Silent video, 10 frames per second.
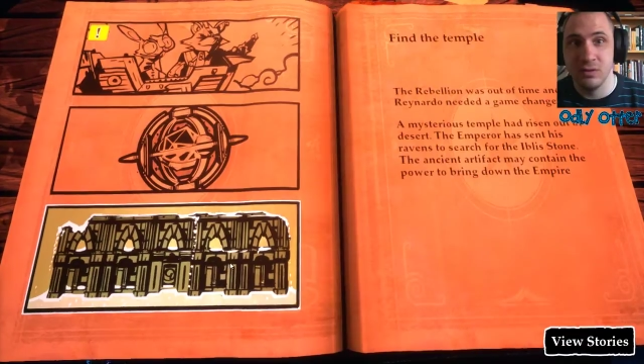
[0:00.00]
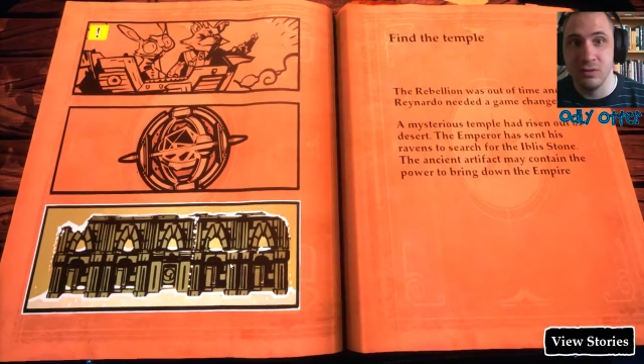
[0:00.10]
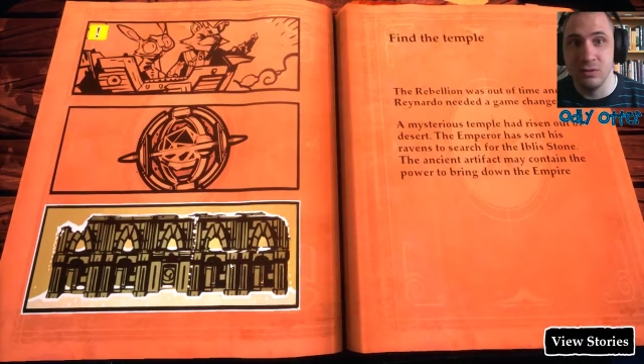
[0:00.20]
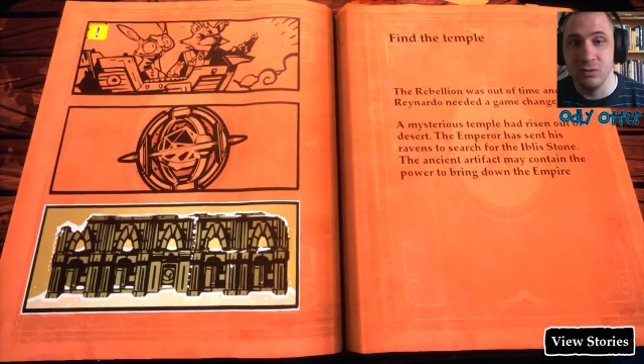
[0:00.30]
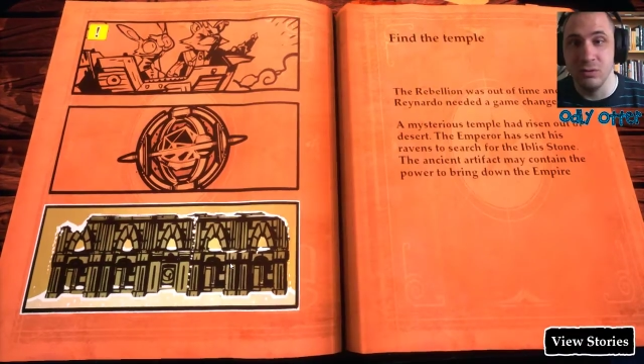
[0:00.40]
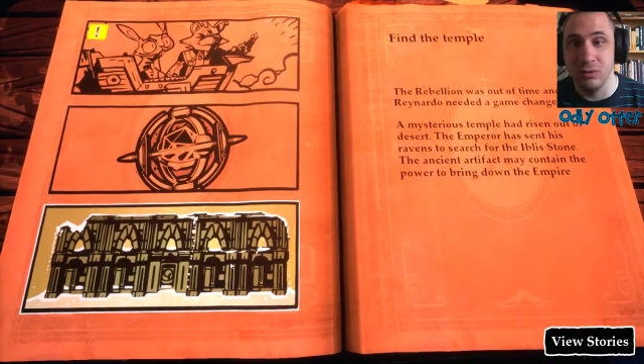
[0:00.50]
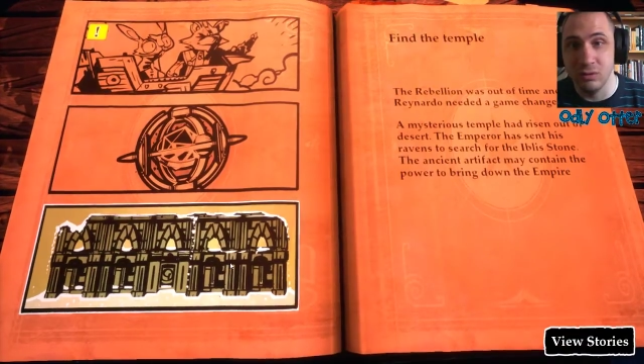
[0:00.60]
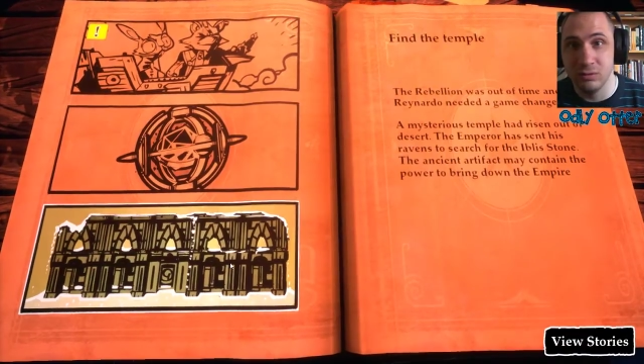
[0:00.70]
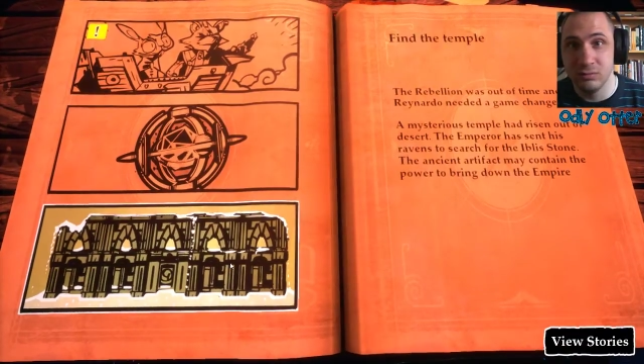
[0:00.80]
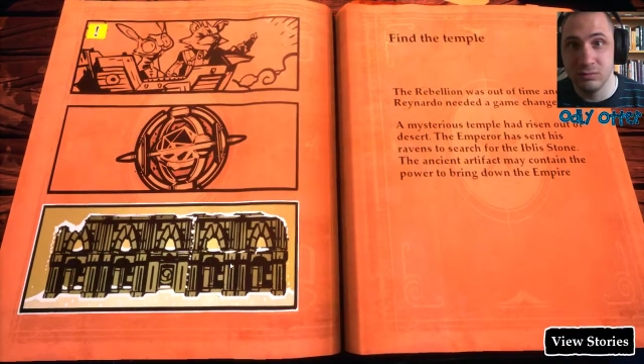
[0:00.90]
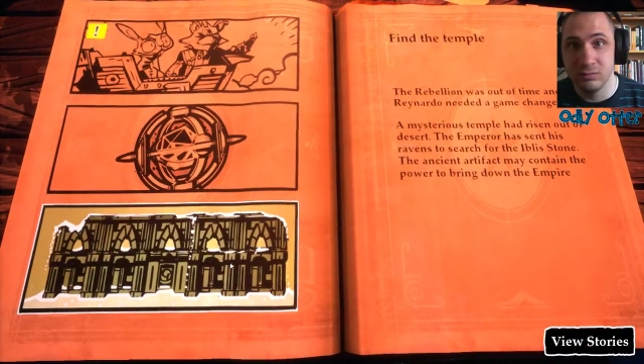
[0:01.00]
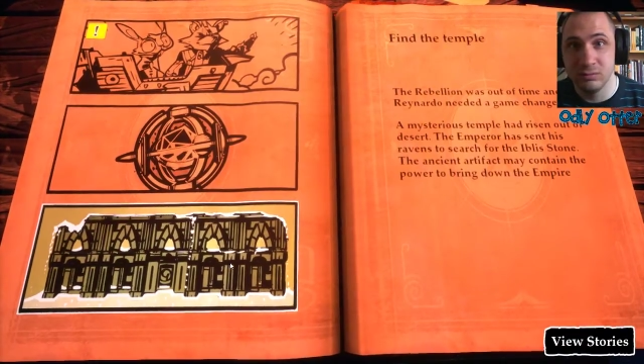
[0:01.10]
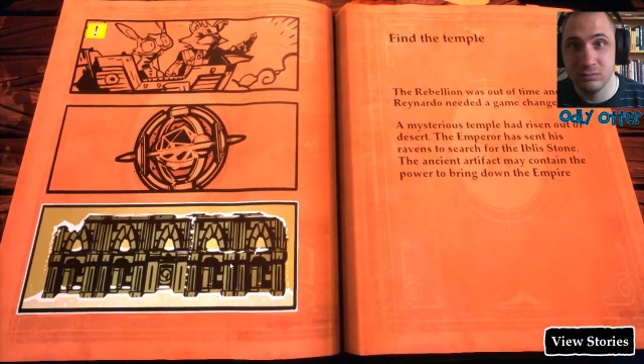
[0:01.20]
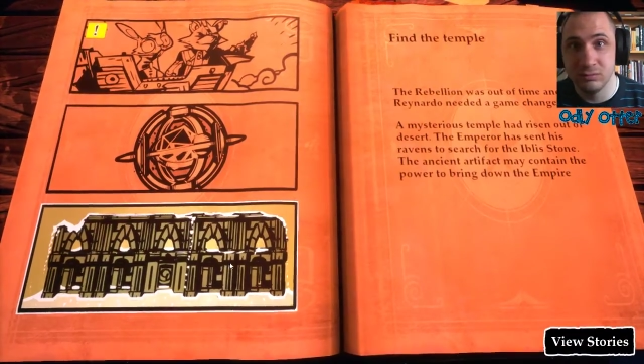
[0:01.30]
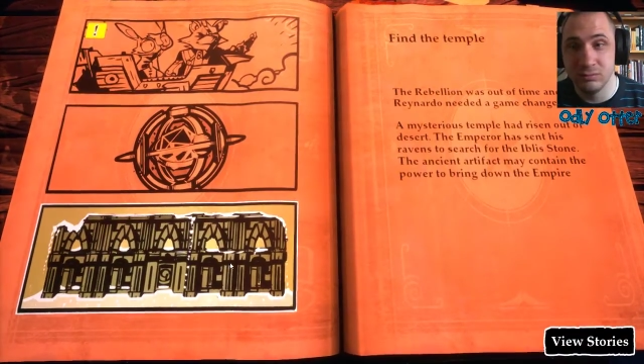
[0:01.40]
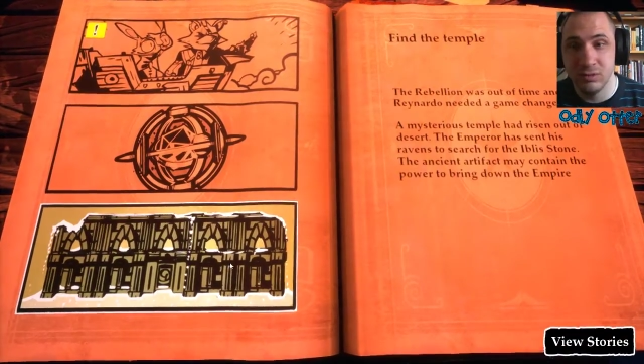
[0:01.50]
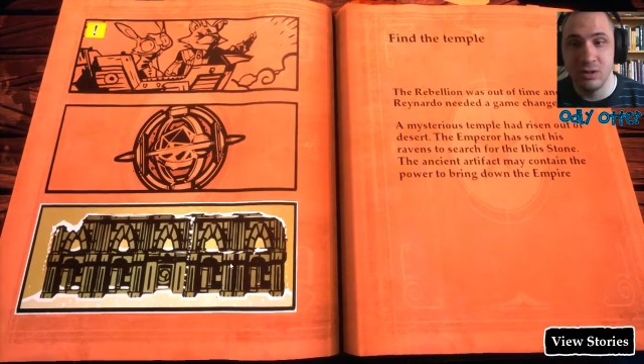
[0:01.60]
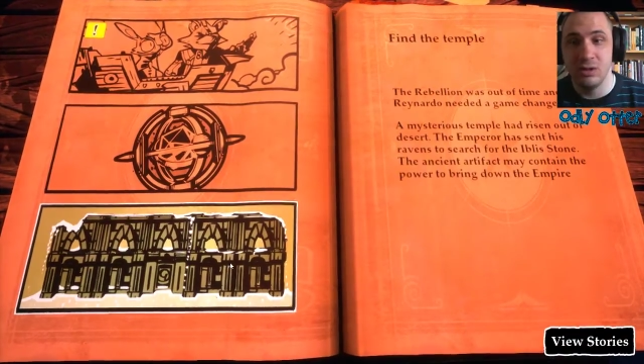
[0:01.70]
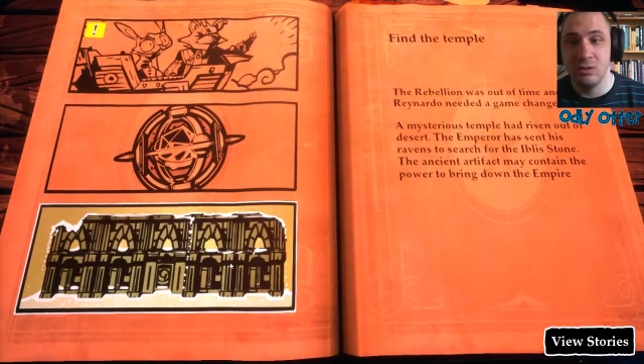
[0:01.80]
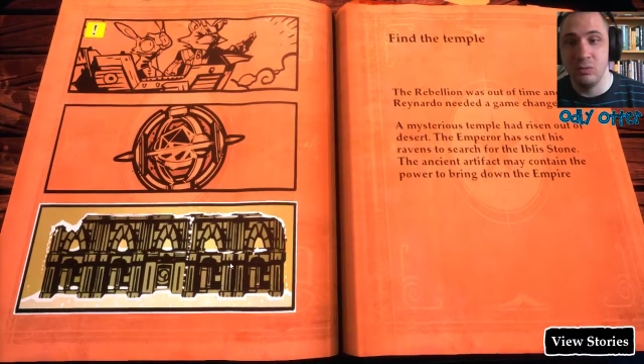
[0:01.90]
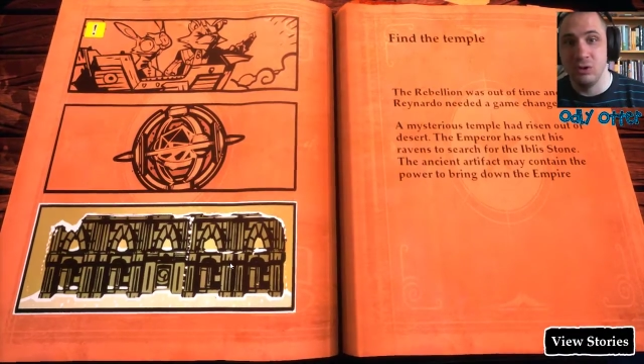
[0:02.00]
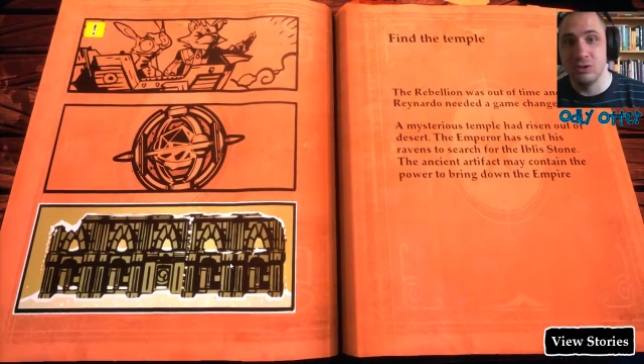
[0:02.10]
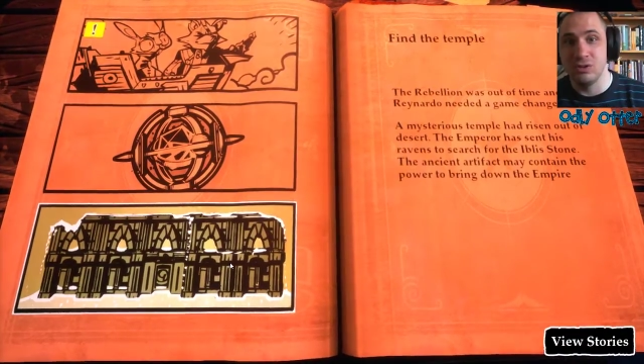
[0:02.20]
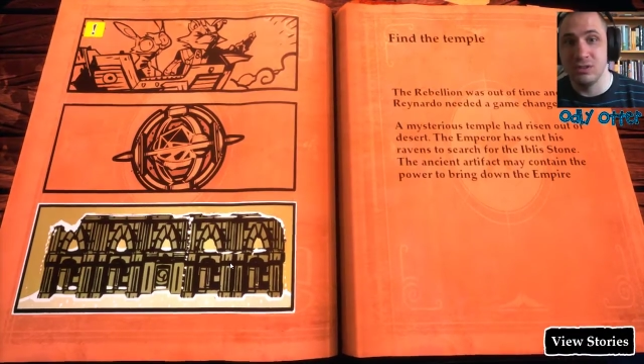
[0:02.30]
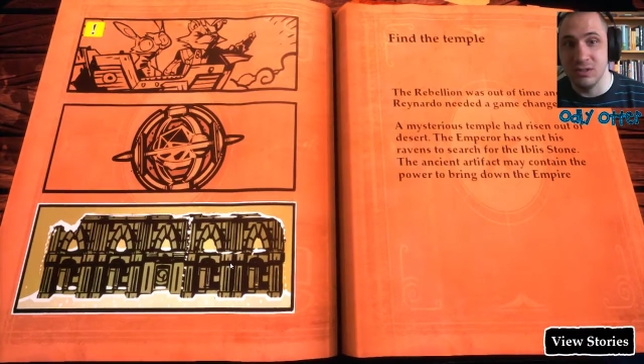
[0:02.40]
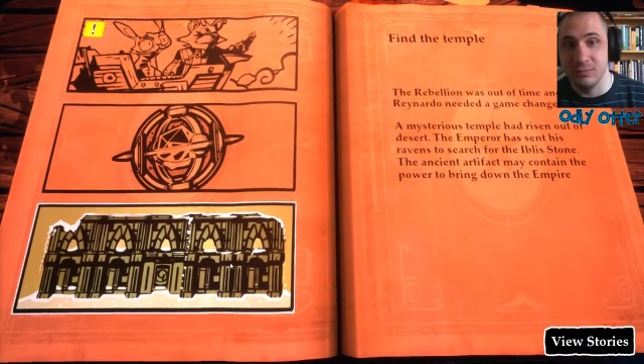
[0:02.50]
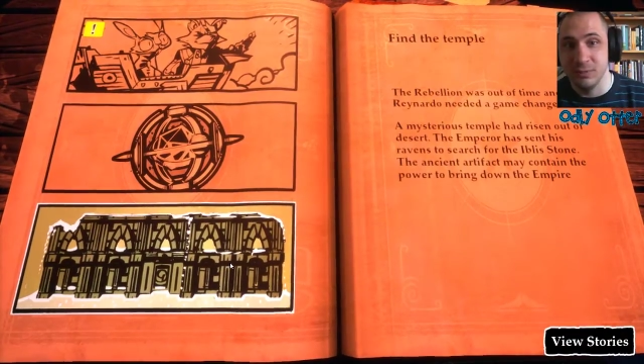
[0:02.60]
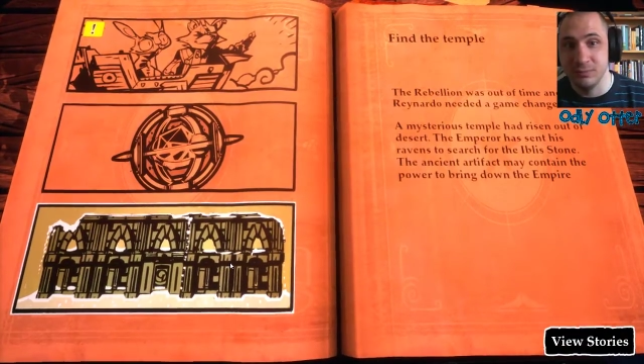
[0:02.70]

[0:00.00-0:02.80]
or we go to the temple.